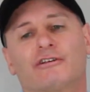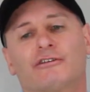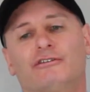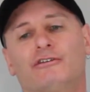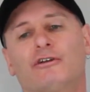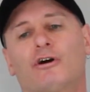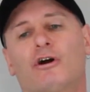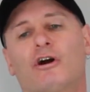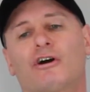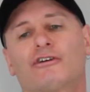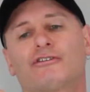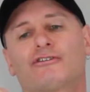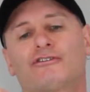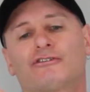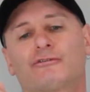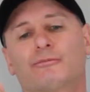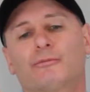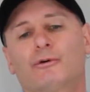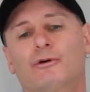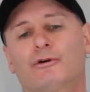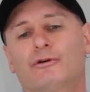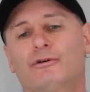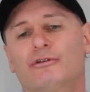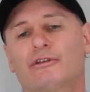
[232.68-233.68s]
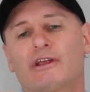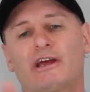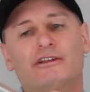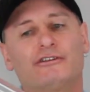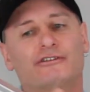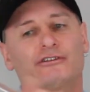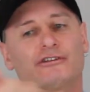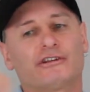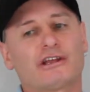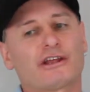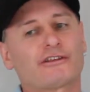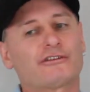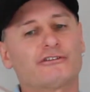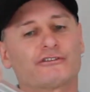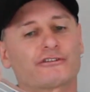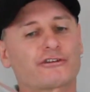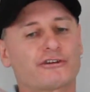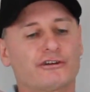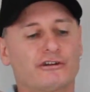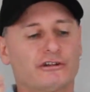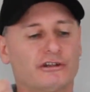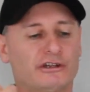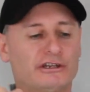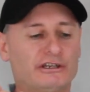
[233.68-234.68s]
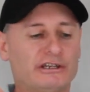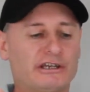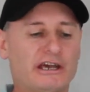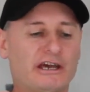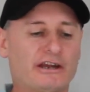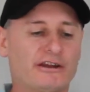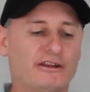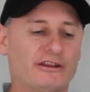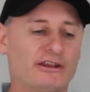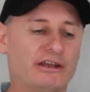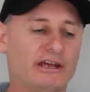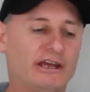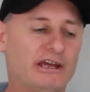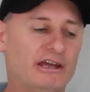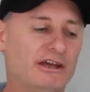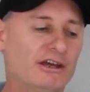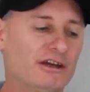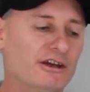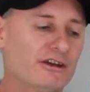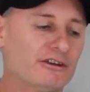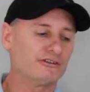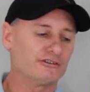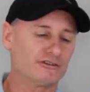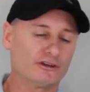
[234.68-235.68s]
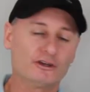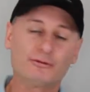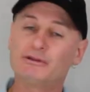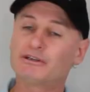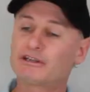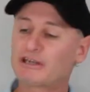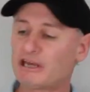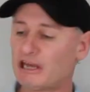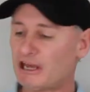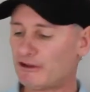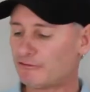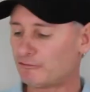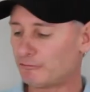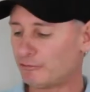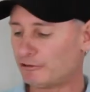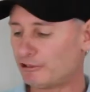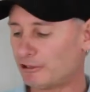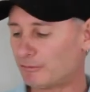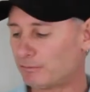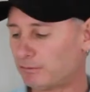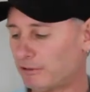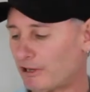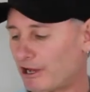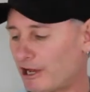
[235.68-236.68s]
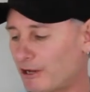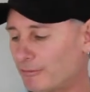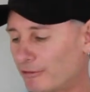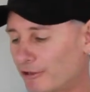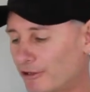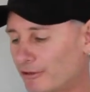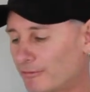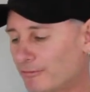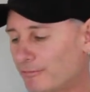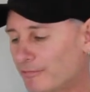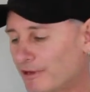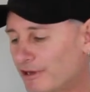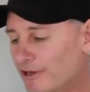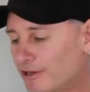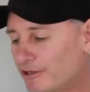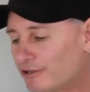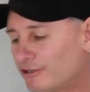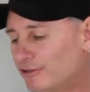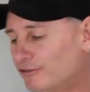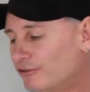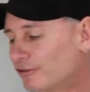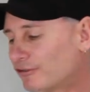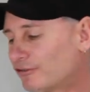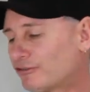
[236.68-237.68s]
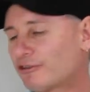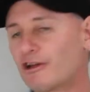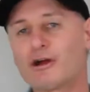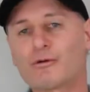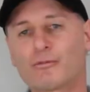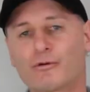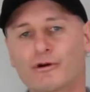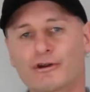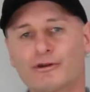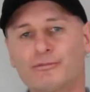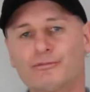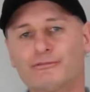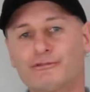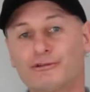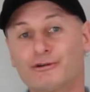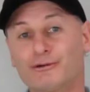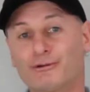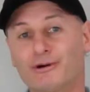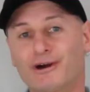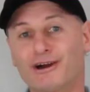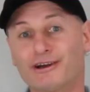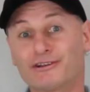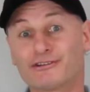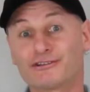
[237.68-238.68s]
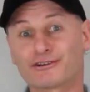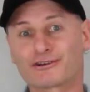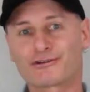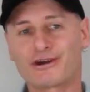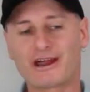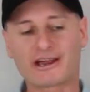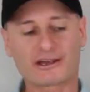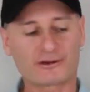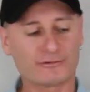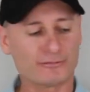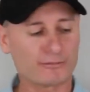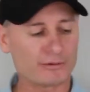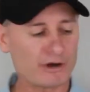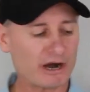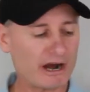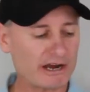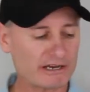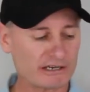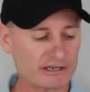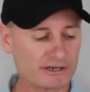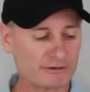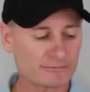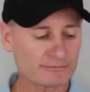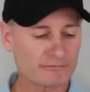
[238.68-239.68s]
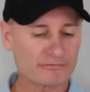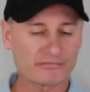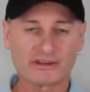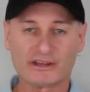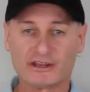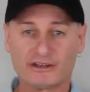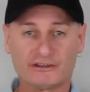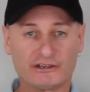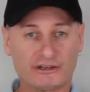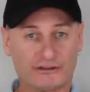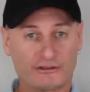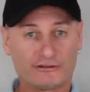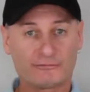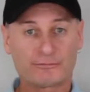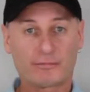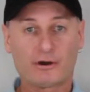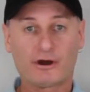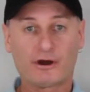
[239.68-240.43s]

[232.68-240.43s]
nice smooth ends, so nothing's going to leak out of there. Do be careful with you playing with them. You just don't want them to, uh, to crack and break. Now the